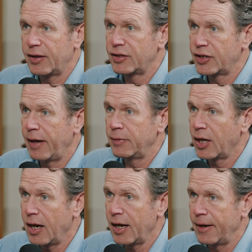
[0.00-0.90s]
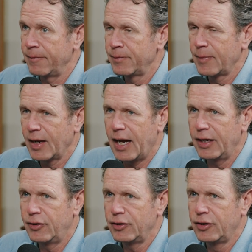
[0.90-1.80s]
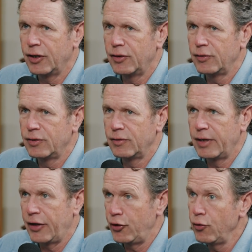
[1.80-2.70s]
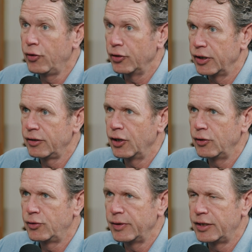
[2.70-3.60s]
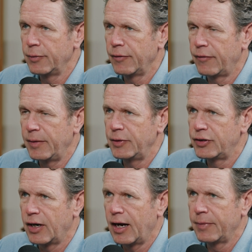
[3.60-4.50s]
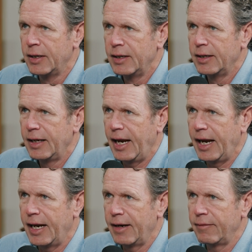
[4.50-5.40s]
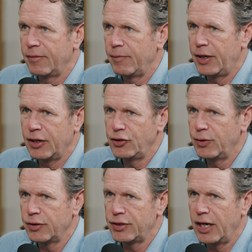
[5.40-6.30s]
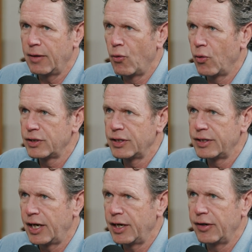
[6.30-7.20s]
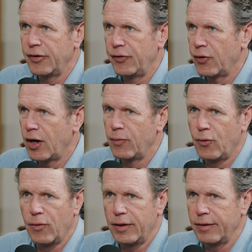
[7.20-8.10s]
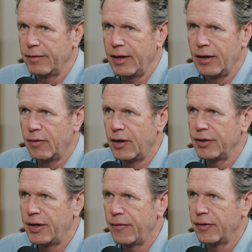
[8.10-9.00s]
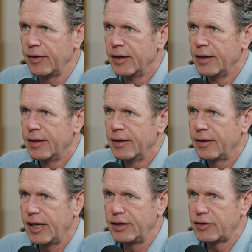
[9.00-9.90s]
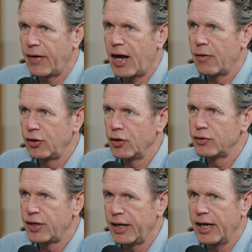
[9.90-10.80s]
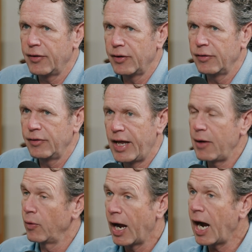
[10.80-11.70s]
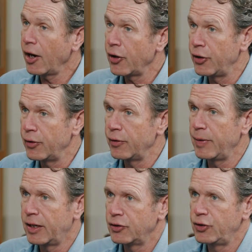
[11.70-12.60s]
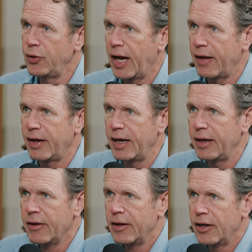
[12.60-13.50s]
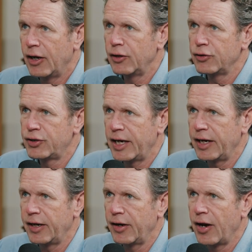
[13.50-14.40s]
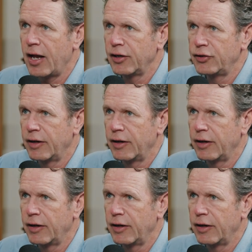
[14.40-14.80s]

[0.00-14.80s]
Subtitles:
At the same time, I could go, and you could go to a timber framing shop, and because you understand a mortise and tenon and a draw bore and all the different things of how it goes together, they would hire you because you have a understanding and knowledge